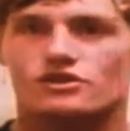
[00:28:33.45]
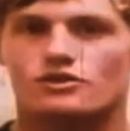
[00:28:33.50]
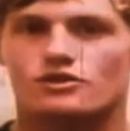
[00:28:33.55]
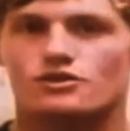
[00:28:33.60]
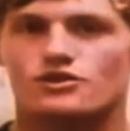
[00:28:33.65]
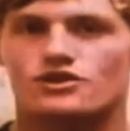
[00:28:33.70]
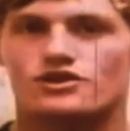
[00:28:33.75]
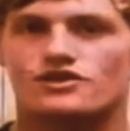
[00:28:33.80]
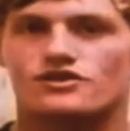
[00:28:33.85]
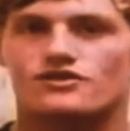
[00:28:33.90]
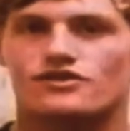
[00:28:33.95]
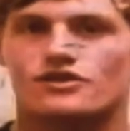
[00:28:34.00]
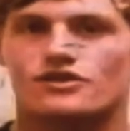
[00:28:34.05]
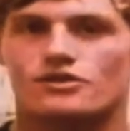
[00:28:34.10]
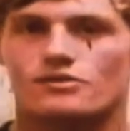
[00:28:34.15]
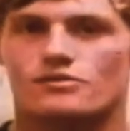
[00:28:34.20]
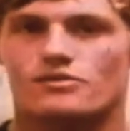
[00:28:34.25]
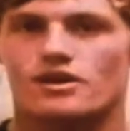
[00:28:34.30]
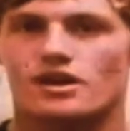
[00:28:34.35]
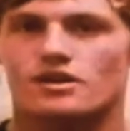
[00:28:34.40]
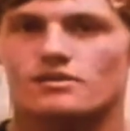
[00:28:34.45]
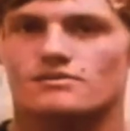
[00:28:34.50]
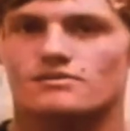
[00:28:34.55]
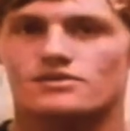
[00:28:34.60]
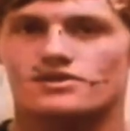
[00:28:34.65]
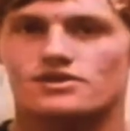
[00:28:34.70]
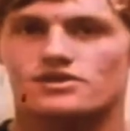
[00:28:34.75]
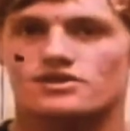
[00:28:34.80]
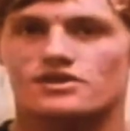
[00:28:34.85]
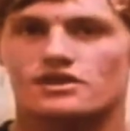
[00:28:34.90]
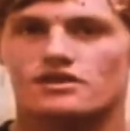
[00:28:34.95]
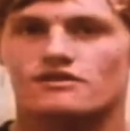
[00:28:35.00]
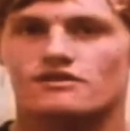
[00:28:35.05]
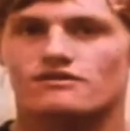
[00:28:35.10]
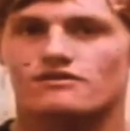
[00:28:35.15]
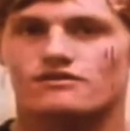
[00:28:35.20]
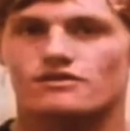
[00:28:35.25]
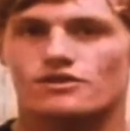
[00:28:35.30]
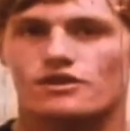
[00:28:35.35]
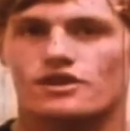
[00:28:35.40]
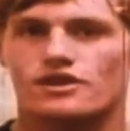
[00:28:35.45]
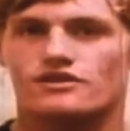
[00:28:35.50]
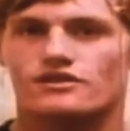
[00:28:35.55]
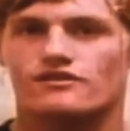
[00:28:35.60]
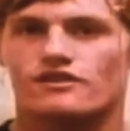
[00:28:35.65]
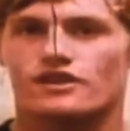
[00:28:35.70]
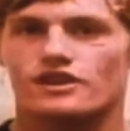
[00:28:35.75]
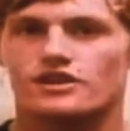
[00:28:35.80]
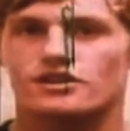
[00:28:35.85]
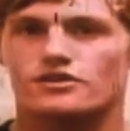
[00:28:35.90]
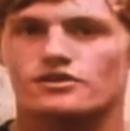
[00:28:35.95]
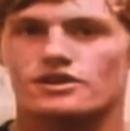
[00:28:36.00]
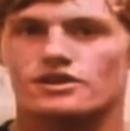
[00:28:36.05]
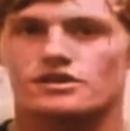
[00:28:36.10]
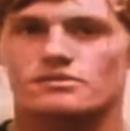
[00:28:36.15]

solutions for their problems instead of trying to find new